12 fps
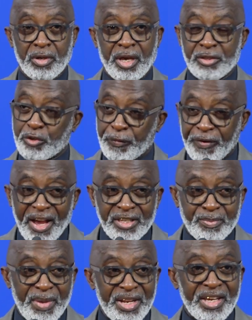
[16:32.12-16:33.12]
And so far
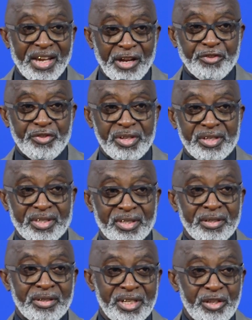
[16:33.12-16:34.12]
as many countries
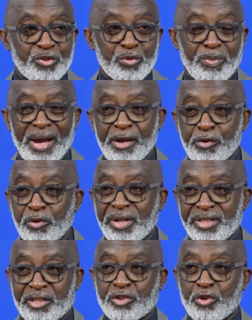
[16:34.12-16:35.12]
still need to buy gold
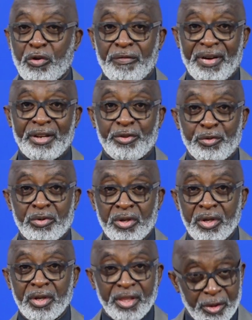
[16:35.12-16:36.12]
as a store of value,
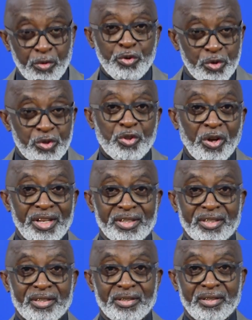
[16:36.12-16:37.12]
they will use
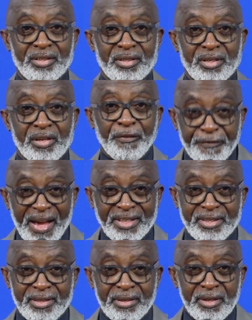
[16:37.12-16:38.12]
dollars. In
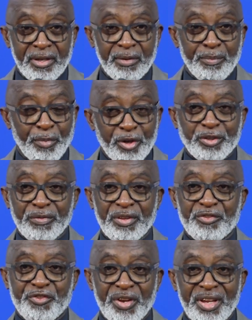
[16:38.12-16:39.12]
fact, most of
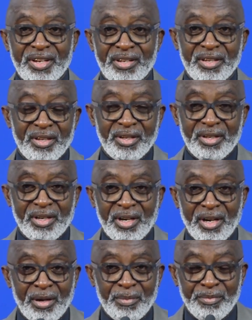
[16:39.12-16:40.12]
the trade
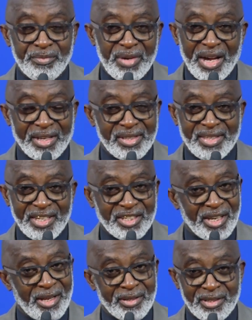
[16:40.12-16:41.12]

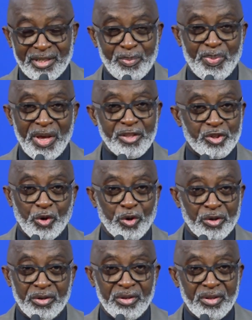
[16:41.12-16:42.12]
architecture depends on